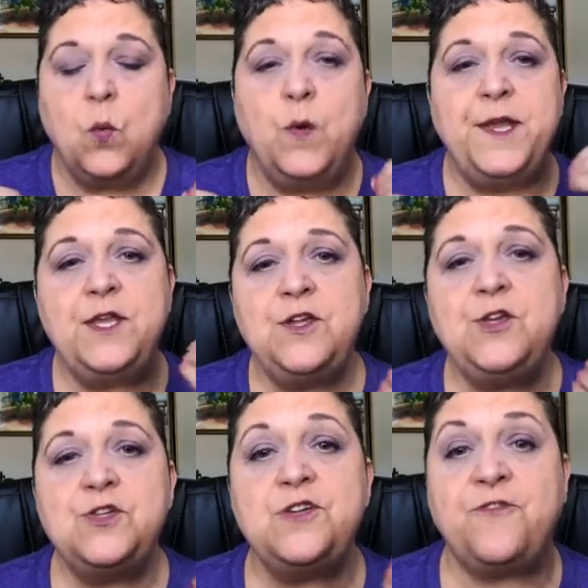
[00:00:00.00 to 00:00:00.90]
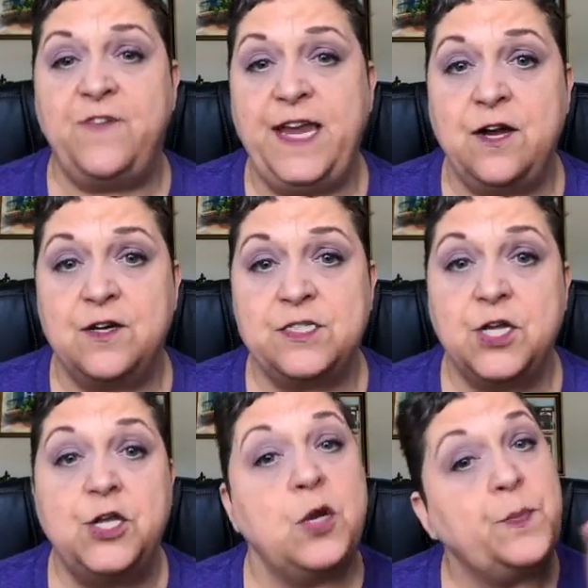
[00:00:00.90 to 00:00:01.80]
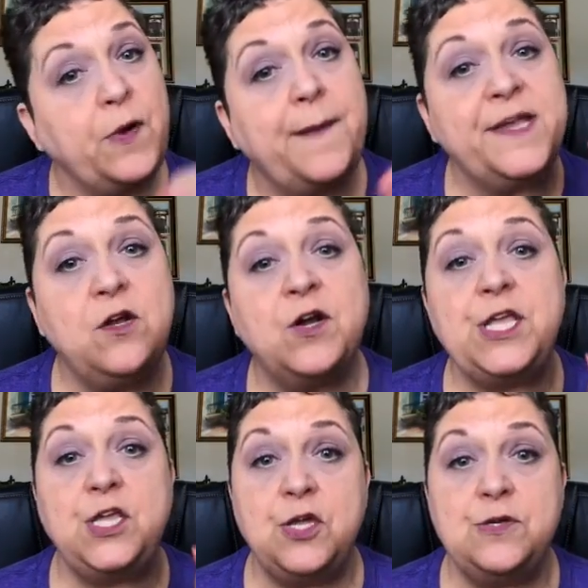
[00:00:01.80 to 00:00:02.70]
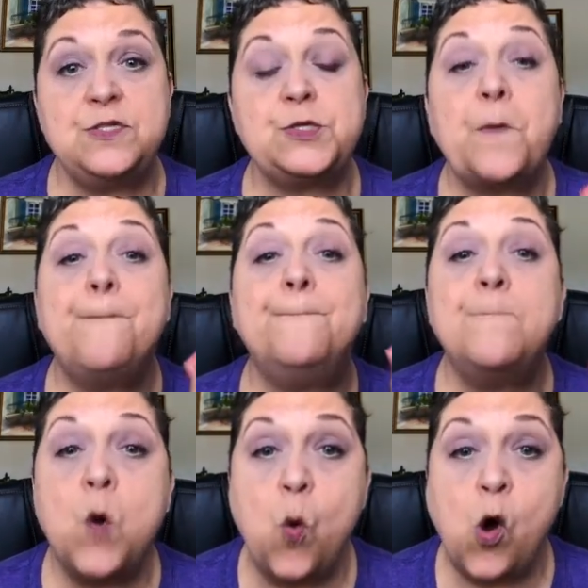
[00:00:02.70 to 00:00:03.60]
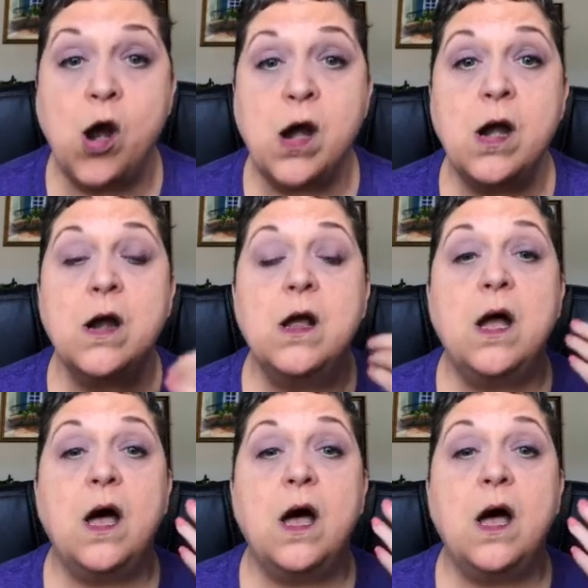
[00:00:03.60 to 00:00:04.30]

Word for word: When you use your fingers, you're probably going to use more